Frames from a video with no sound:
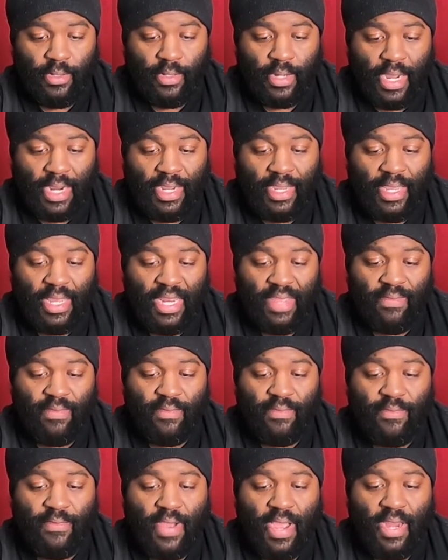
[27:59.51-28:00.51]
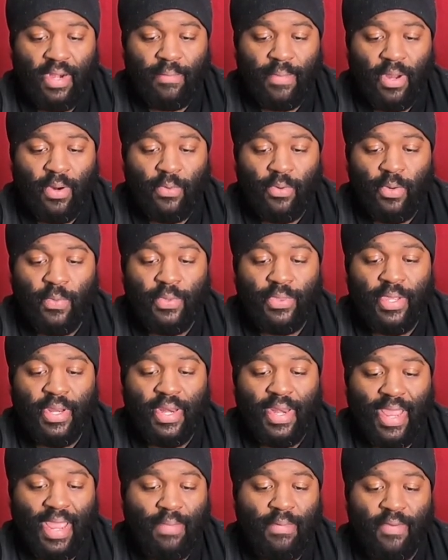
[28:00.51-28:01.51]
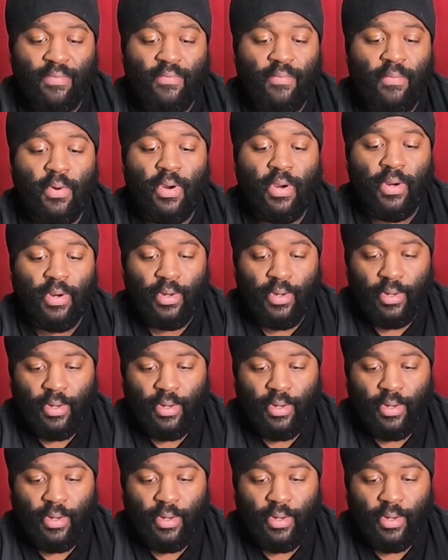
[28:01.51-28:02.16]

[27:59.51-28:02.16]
I can't even find them. I don't know what the name of are.